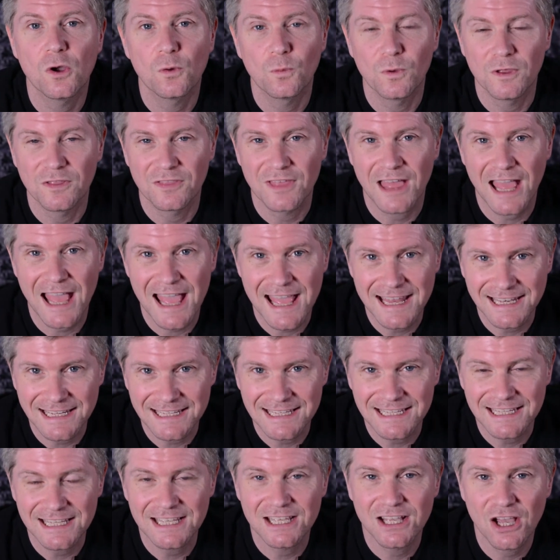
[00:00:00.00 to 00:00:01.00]
with
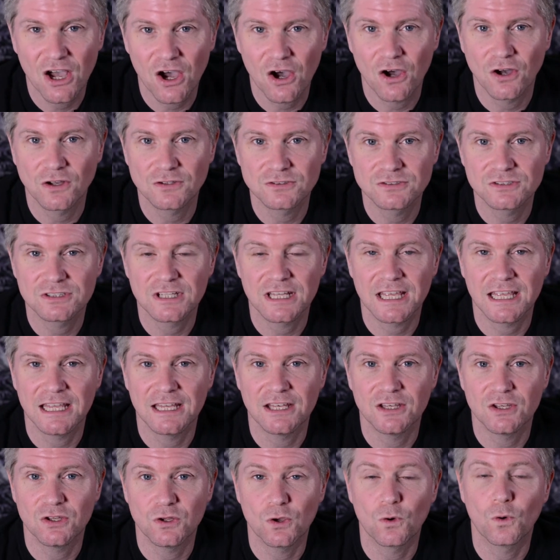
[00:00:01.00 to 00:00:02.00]
any cards
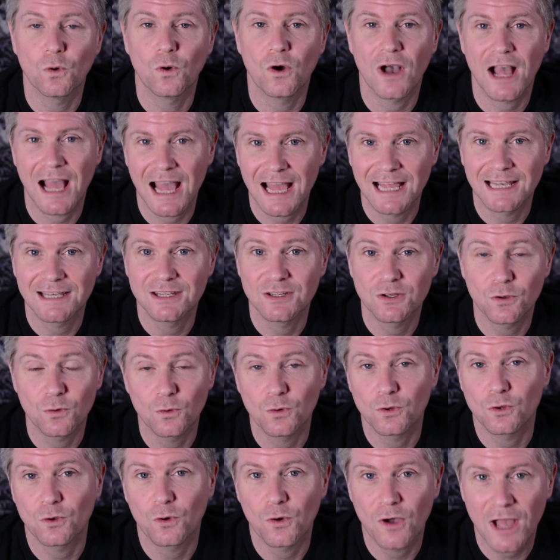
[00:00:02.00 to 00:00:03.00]
in your hand
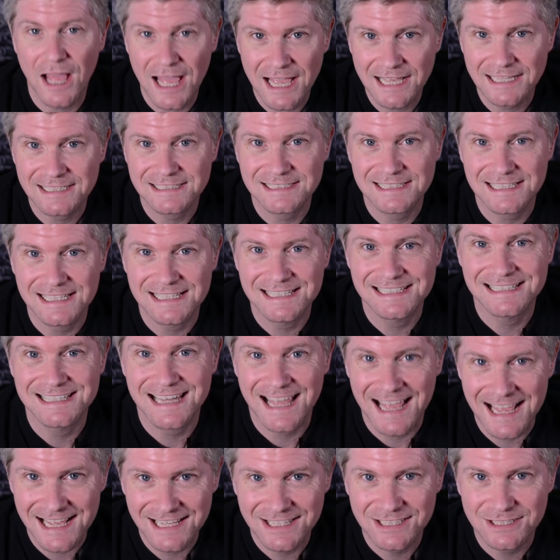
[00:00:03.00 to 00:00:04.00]
or your exit
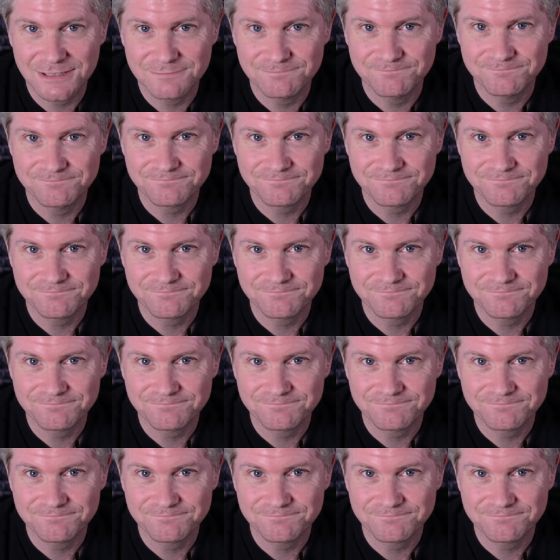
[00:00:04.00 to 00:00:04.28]
deck.